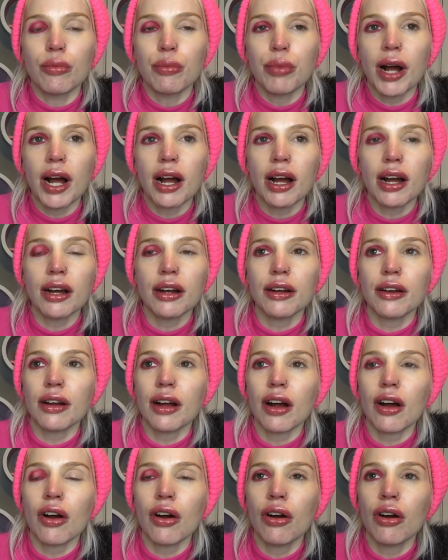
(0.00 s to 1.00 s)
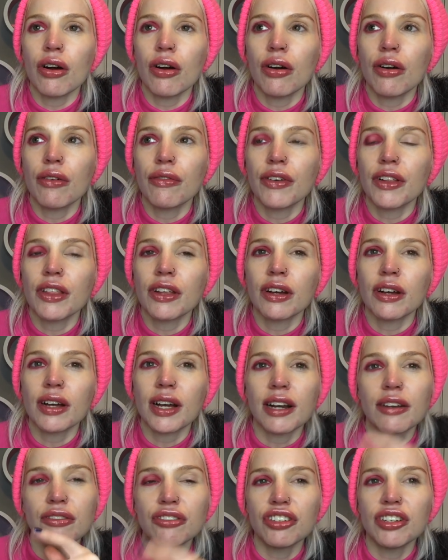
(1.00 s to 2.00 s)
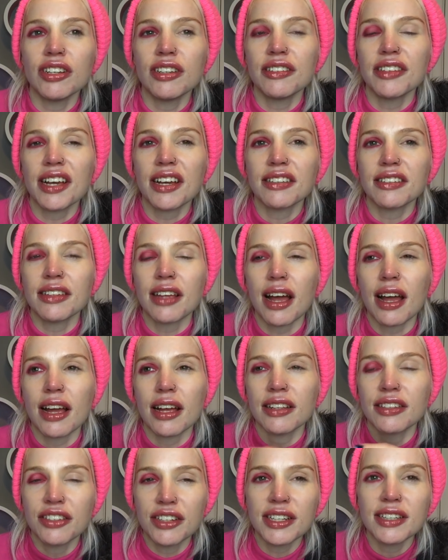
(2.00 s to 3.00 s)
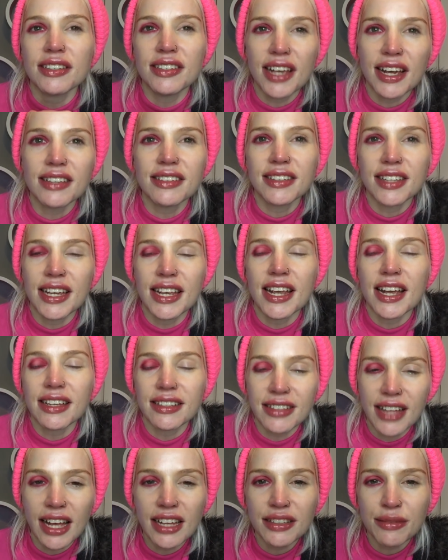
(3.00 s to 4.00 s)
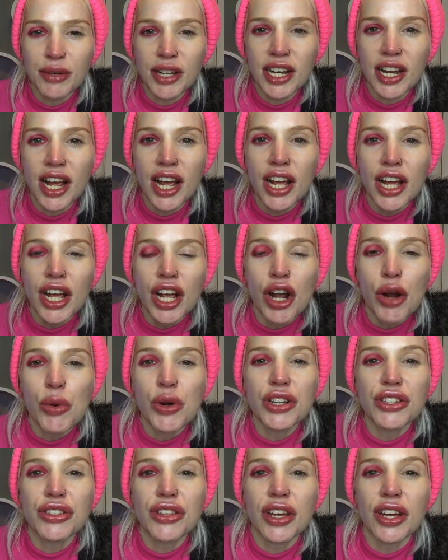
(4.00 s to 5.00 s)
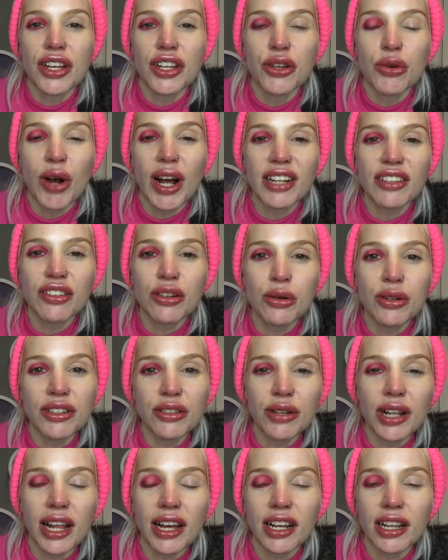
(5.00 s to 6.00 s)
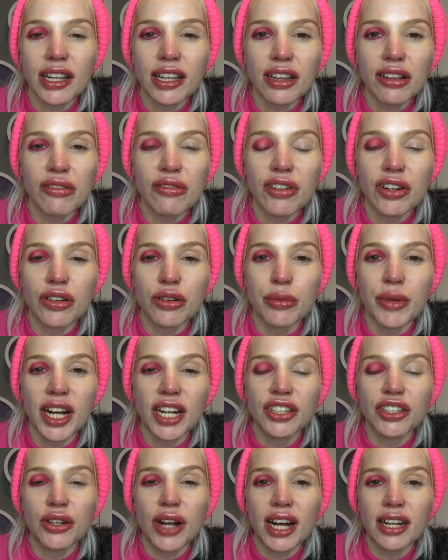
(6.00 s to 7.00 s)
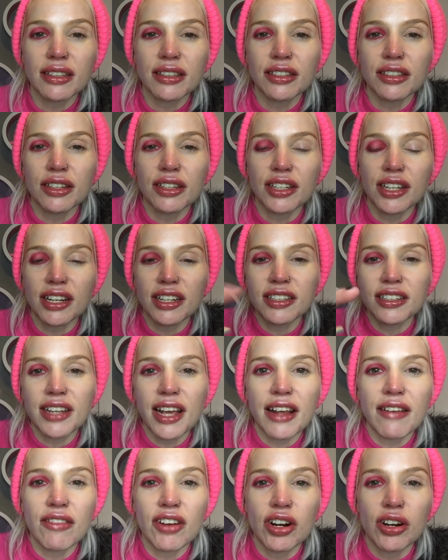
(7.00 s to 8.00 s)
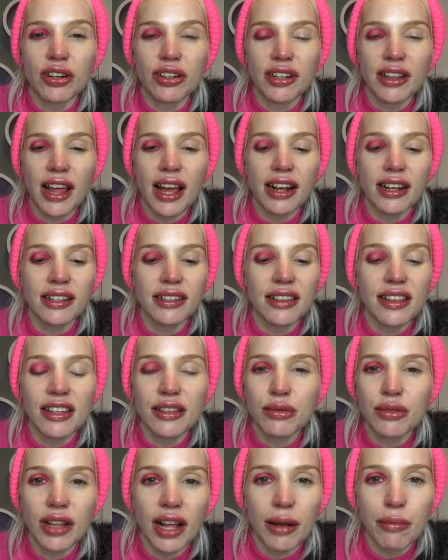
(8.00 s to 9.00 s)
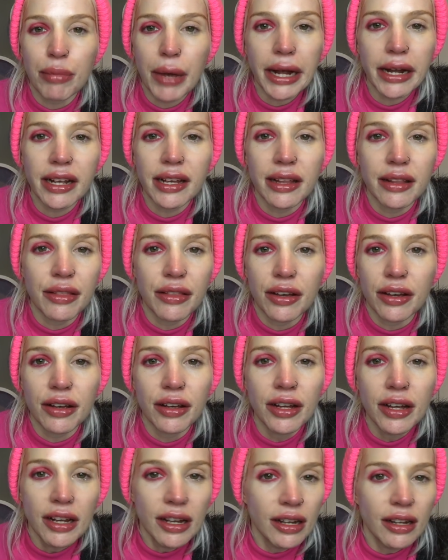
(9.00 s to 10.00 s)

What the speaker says: part of the kind of GCSE assessment was that you had to go into like a little room and you had a tape recorder there, because this was like back in the